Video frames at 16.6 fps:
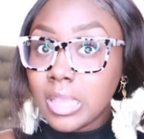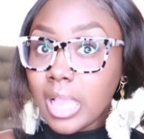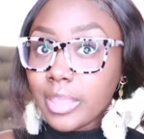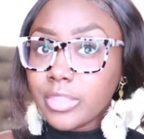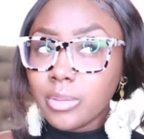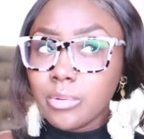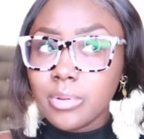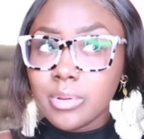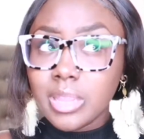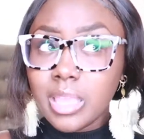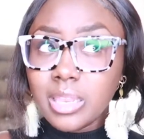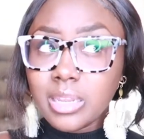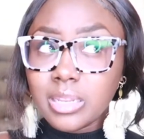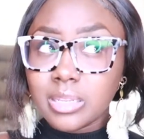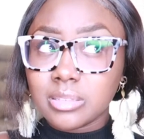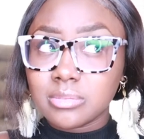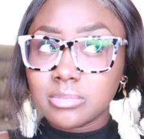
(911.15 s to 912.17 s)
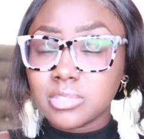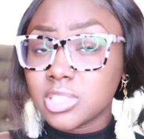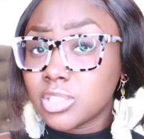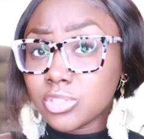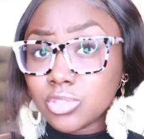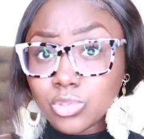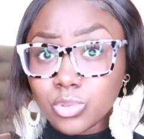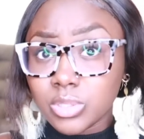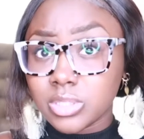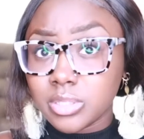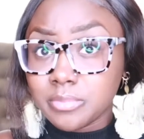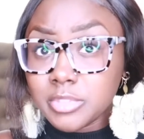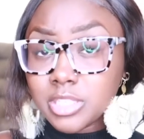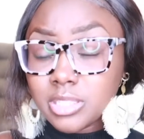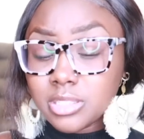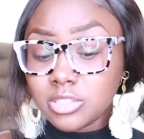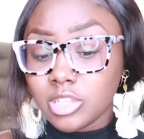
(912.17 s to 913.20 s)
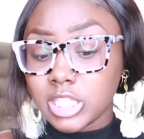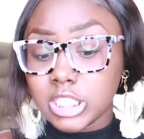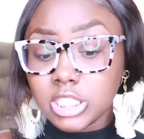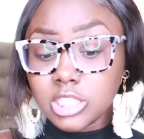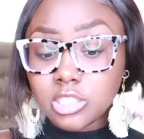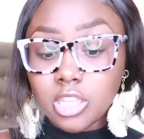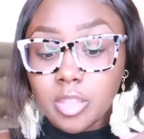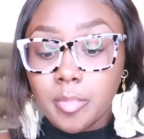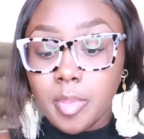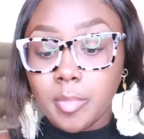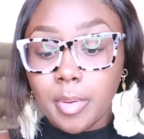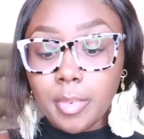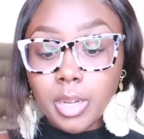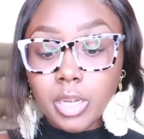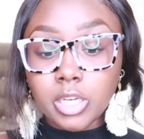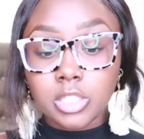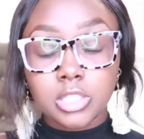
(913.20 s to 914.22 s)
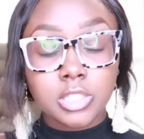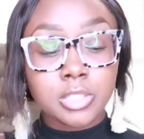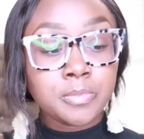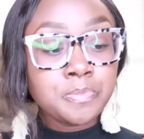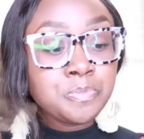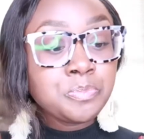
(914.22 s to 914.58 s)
i think we were headed to the store or something so i just stuck them in my purse